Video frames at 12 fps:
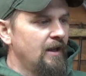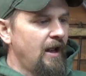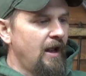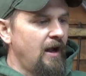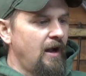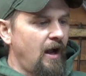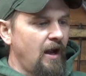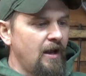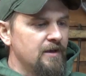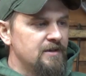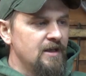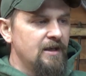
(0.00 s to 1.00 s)
And
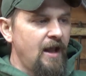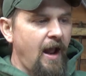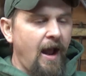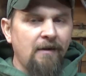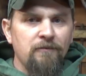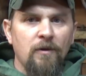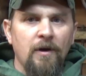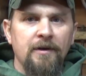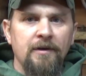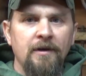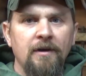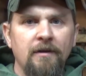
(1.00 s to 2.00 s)
I did have
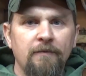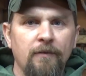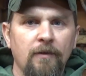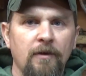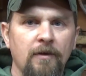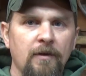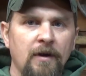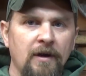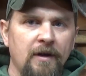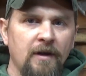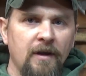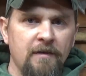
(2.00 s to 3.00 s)
one for
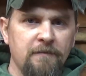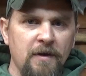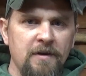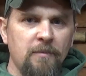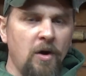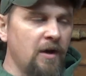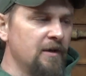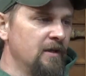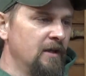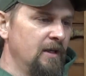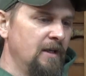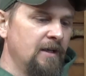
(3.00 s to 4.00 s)
a friend of mine.
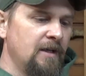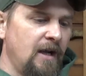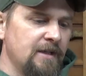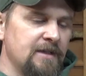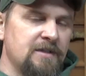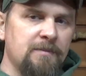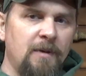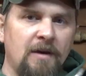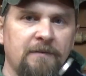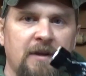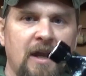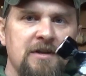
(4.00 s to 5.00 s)
I did some
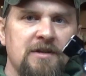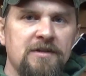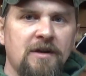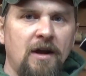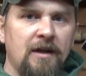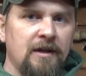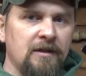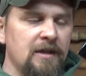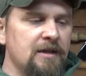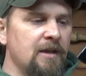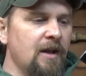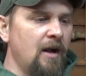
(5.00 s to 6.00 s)
modifications on it,
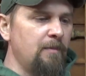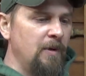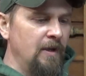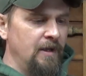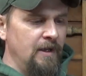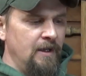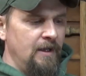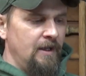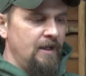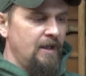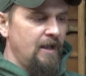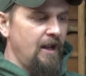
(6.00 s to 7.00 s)
cleaned it up,
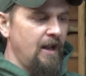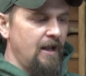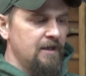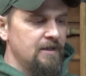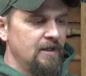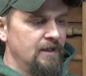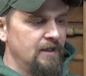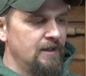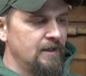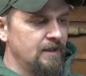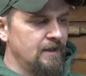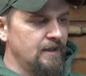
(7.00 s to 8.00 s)
and
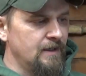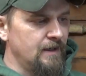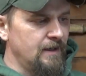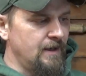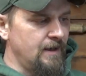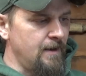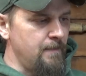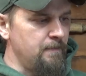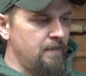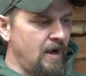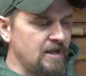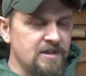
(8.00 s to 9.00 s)

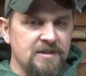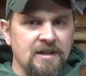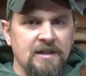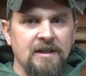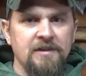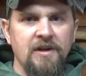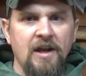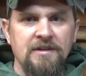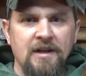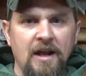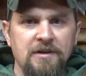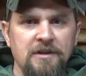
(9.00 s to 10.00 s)
I just didn't get a
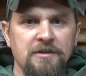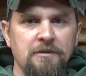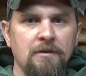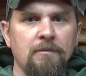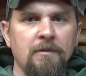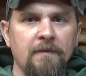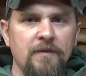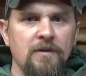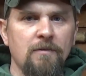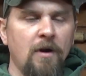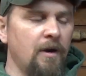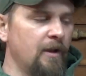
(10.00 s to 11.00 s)
chance to actually do a
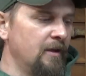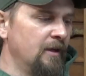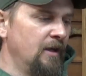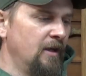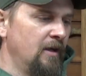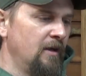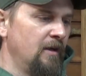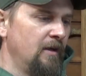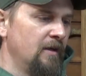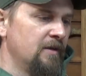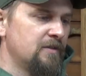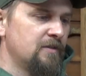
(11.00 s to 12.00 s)
review on it.
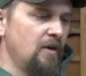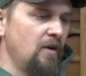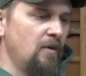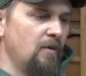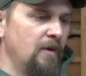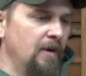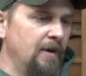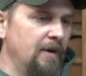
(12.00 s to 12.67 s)
So